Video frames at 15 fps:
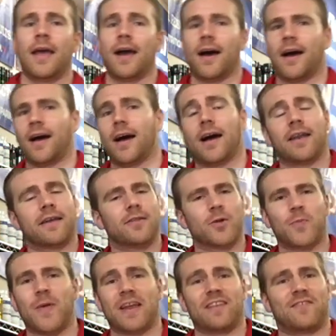Another
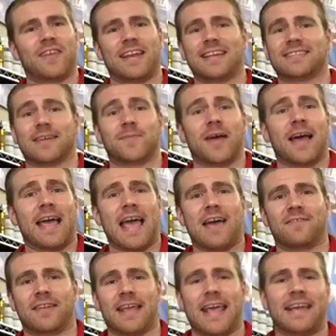benefit is I'm not
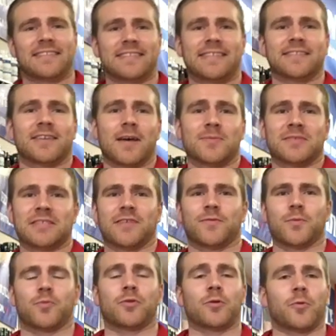having 18 tubs of
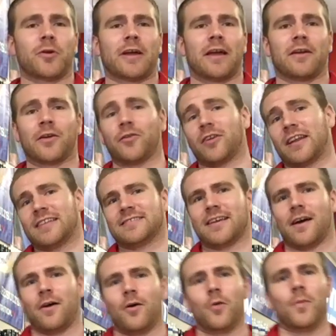different pre-workout ingredients
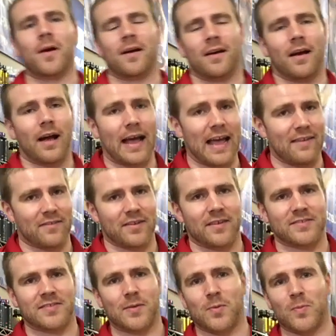at home. I have
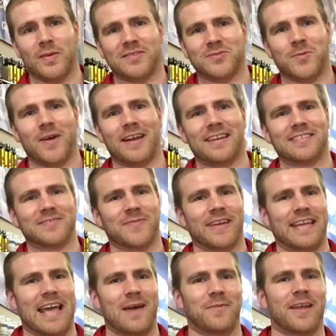enough supplements the way it is in my
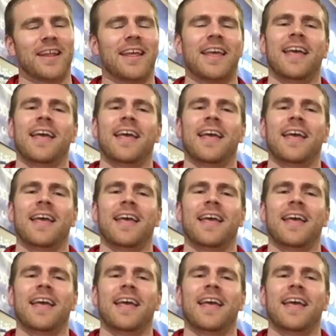cabinet.